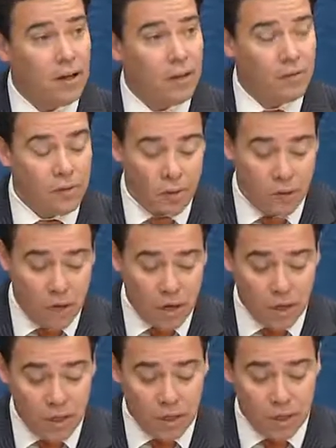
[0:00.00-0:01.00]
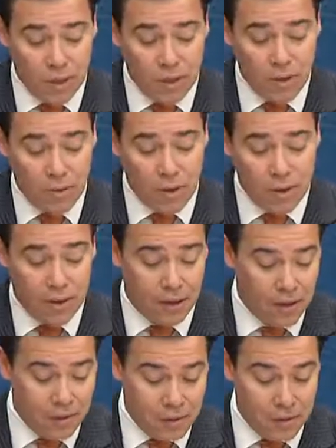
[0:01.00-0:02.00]
all of you in Washington know well,
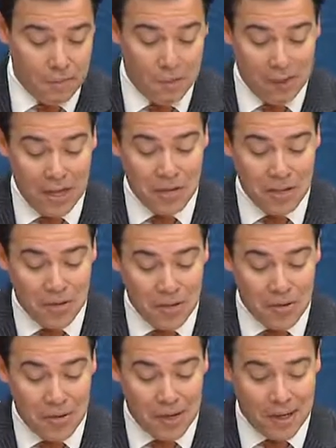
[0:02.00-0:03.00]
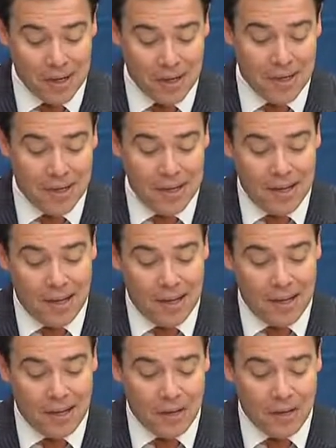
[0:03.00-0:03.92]
all of you in Malaysia know well, uh,